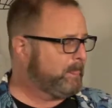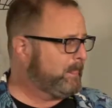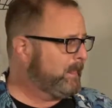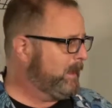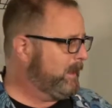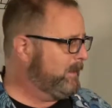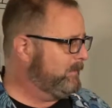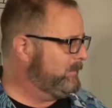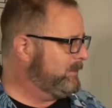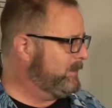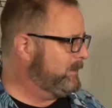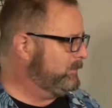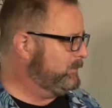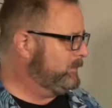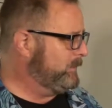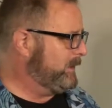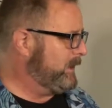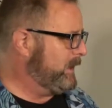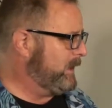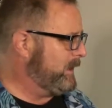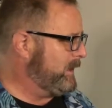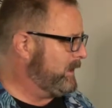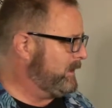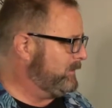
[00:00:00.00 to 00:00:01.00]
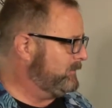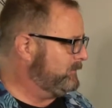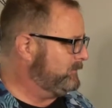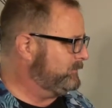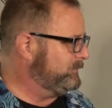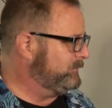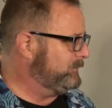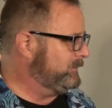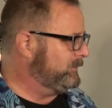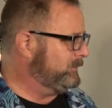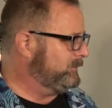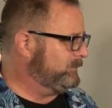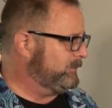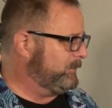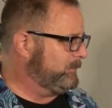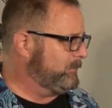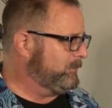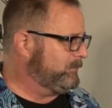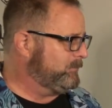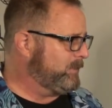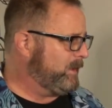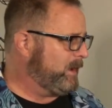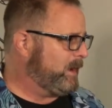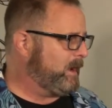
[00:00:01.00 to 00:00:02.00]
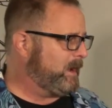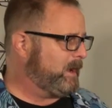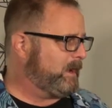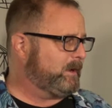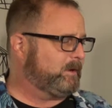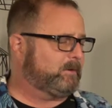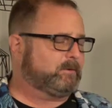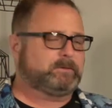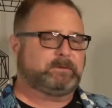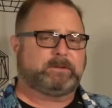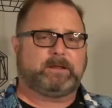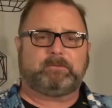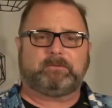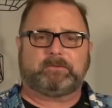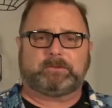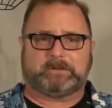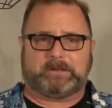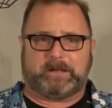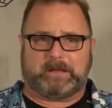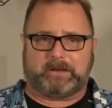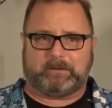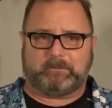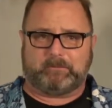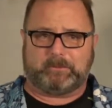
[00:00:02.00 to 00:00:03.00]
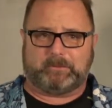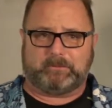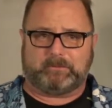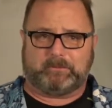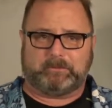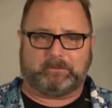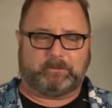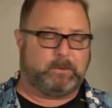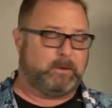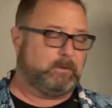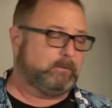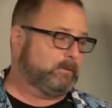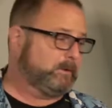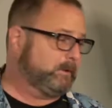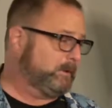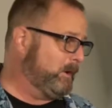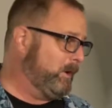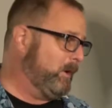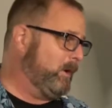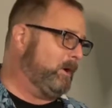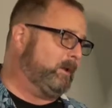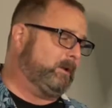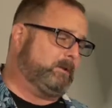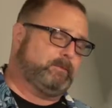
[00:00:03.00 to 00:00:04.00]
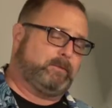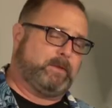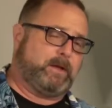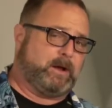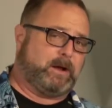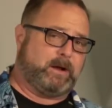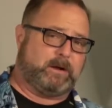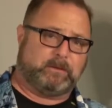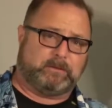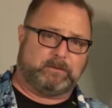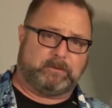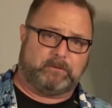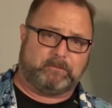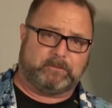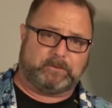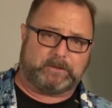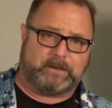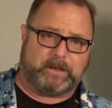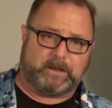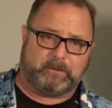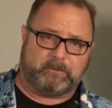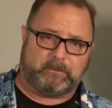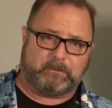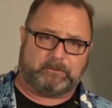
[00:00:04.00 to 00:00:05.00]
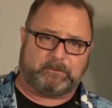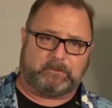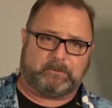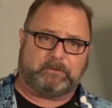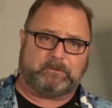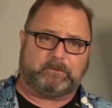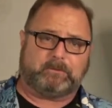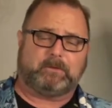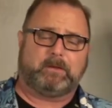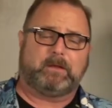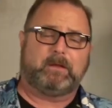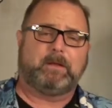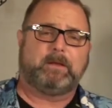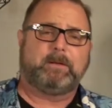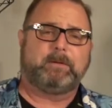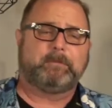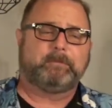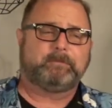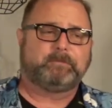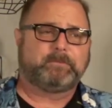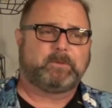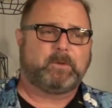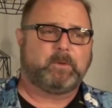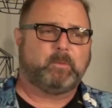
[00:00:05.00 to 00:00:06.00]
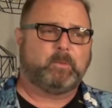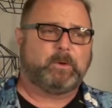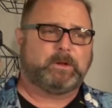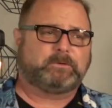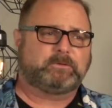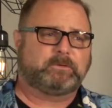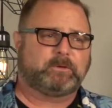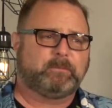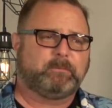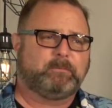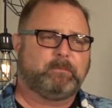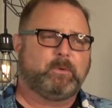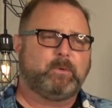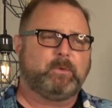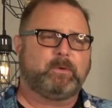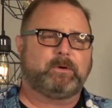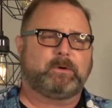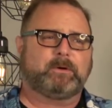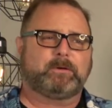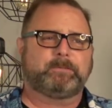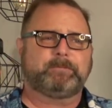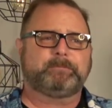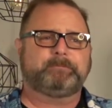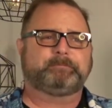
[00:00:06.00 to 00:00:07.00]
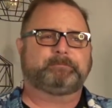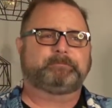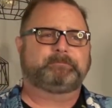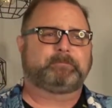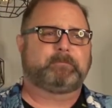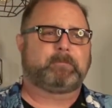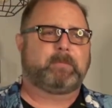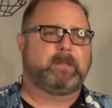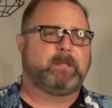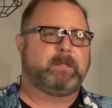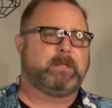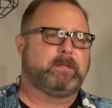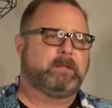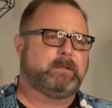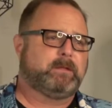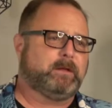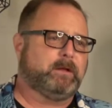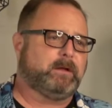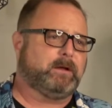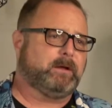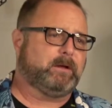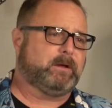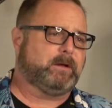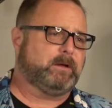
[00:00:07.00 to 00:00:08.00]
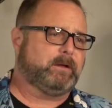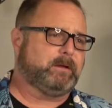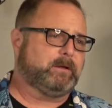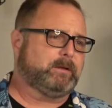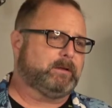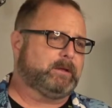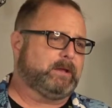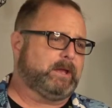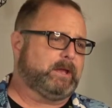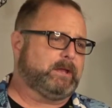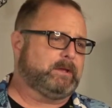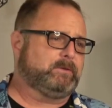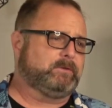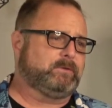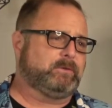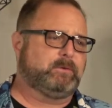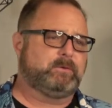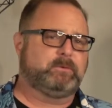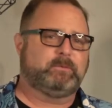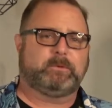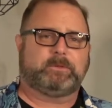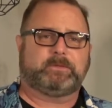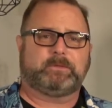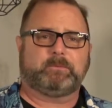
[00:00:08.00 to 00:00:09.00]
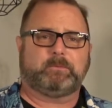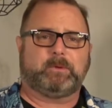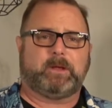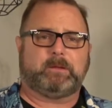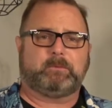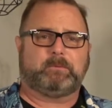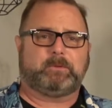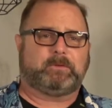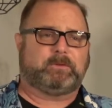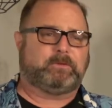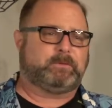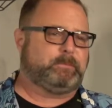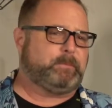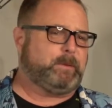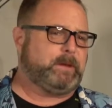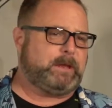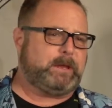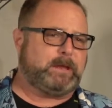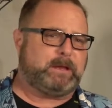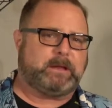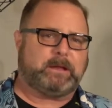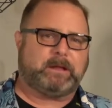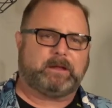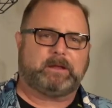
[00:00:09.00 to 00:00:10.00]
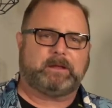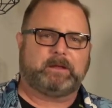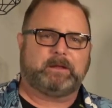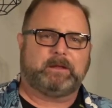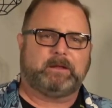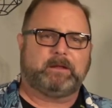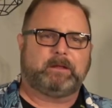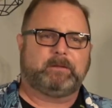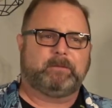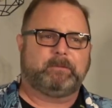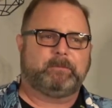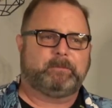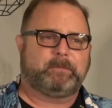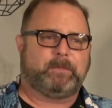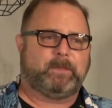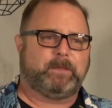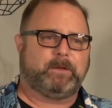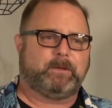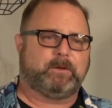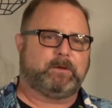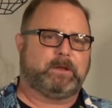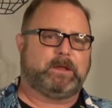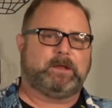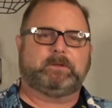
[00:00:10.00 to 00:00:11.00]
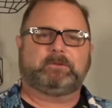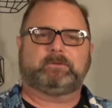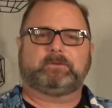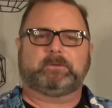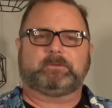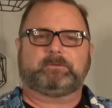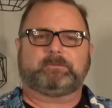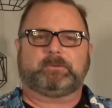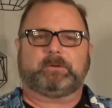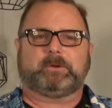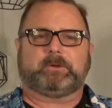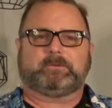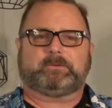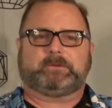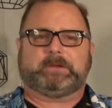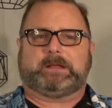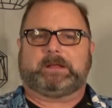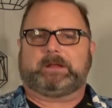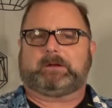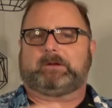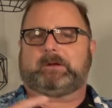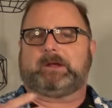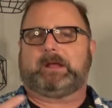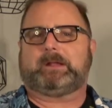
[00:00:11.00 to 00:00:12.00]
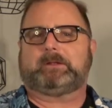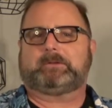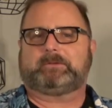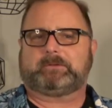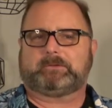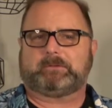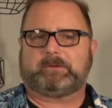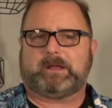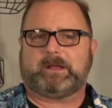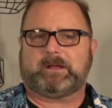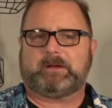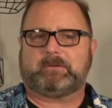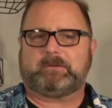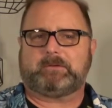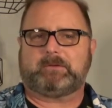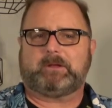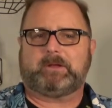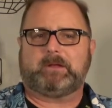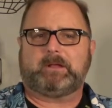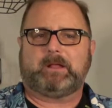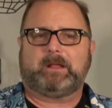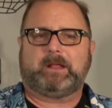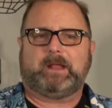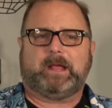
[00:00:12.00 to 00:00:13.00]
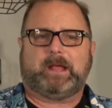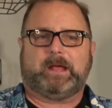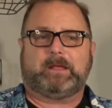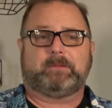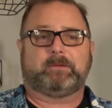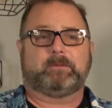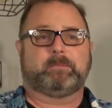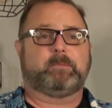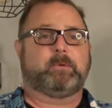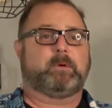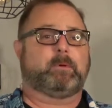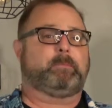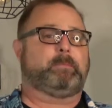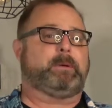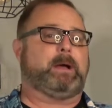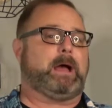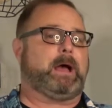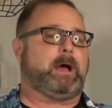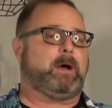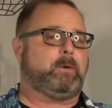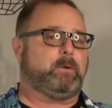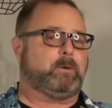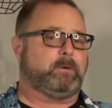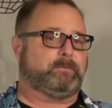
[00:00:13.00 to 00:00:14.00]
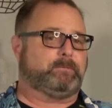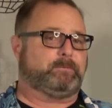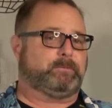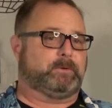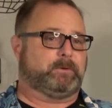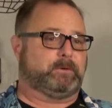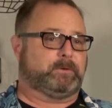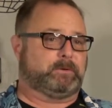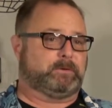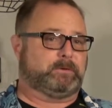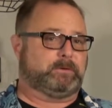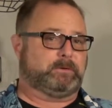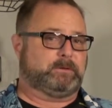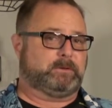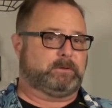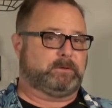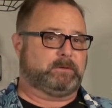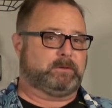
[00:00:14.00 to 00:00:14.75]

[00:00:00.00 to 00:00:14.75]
and then we have some of the higher level languages, well, really all of the higher level languages, which are more in tune with the way we speak. They're easier for us to get our heads around, and they're more powerful